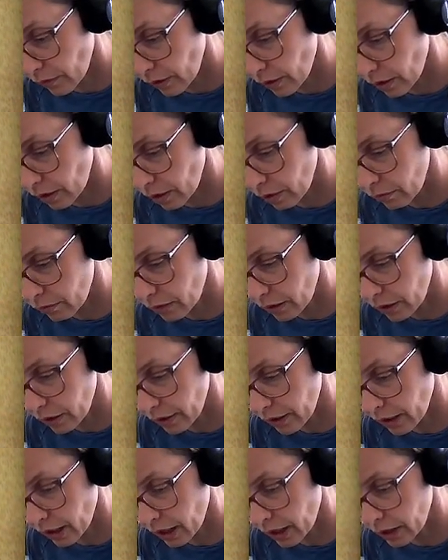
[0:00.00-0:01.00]
I want
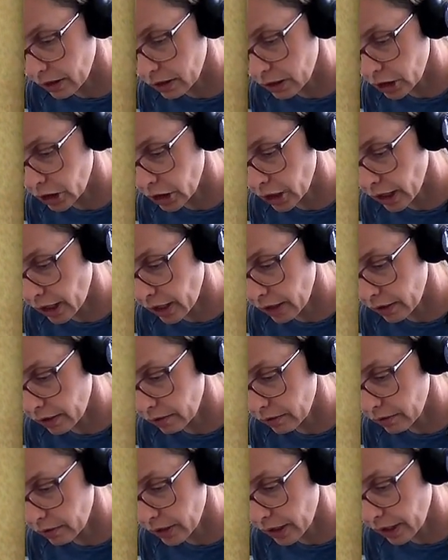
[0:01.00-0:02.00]
that shadow
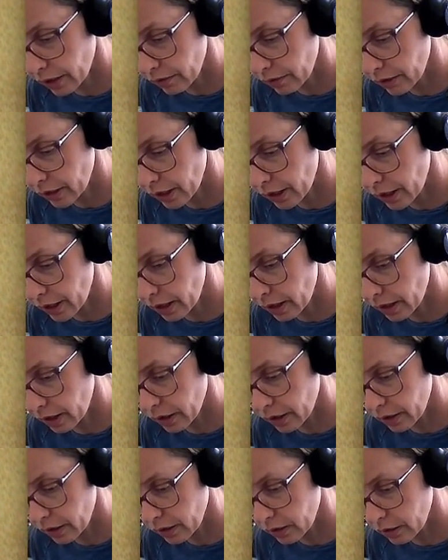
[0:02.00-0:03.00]
down
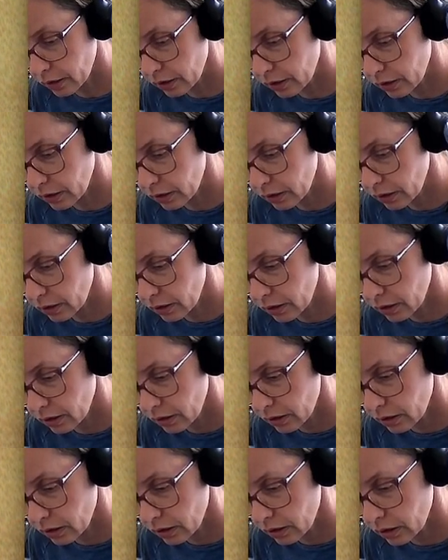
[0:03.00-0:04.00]
here
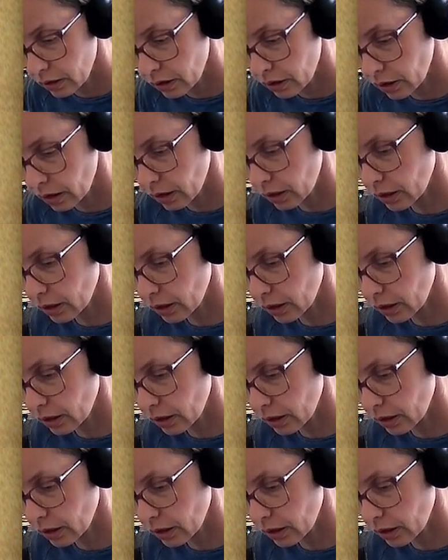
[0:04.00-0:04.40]
a